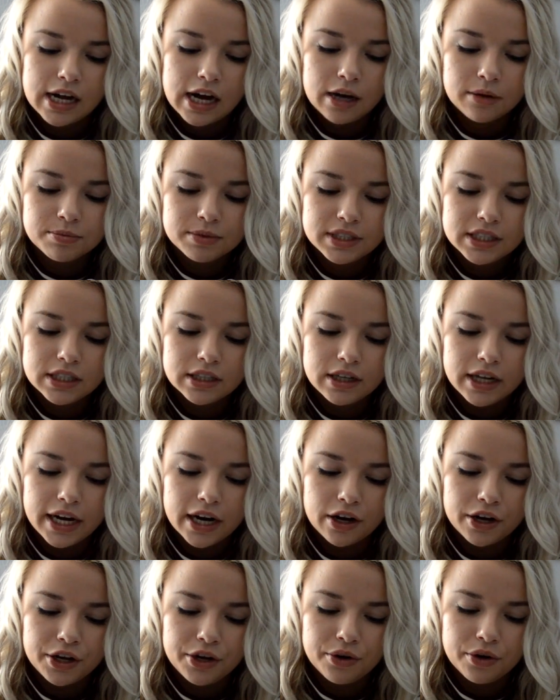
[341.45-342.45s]
helps seal
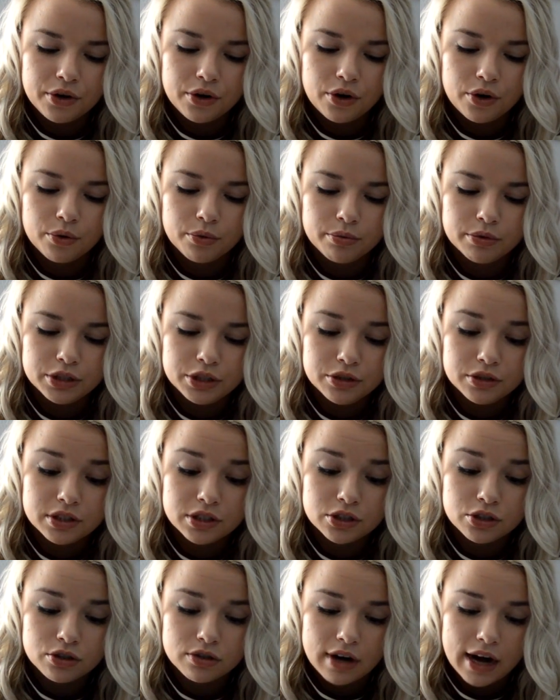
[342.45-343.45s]
hair cuticle,
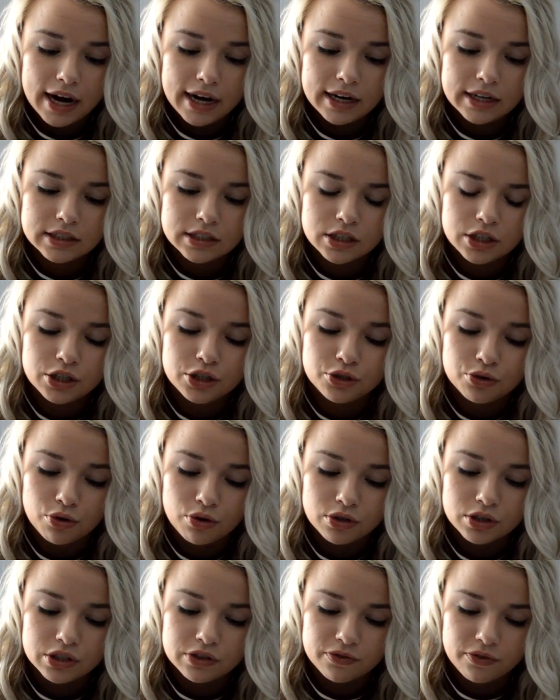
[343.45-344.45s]
reduces dryness,
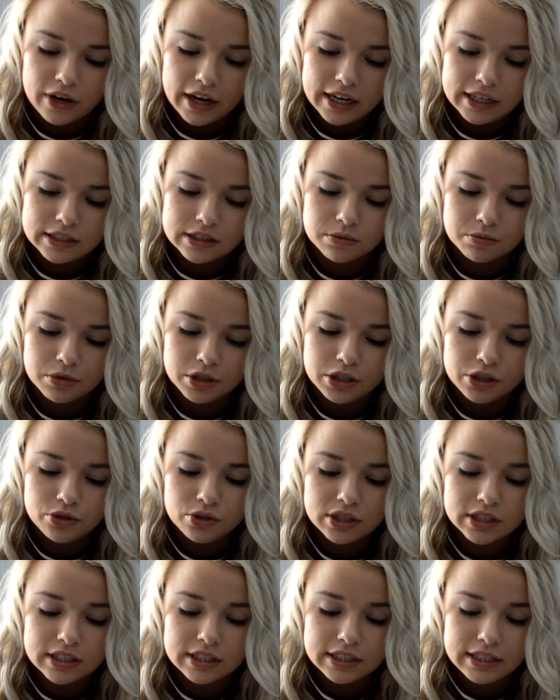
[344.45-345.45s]
controls frizz,
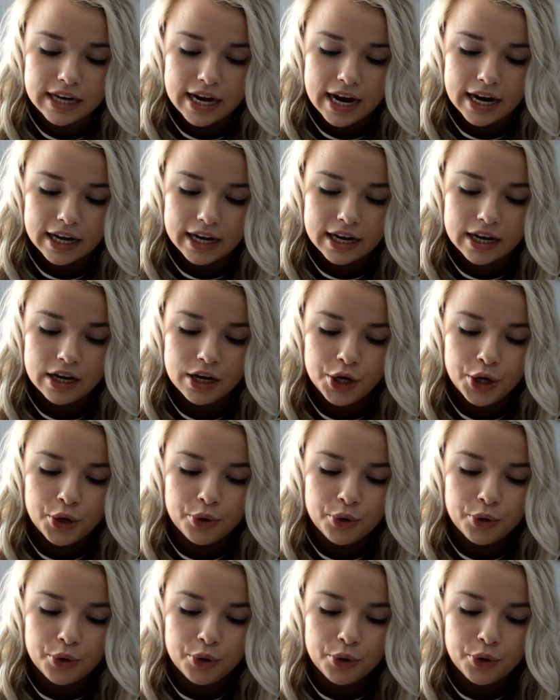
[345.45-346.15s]
reduces static,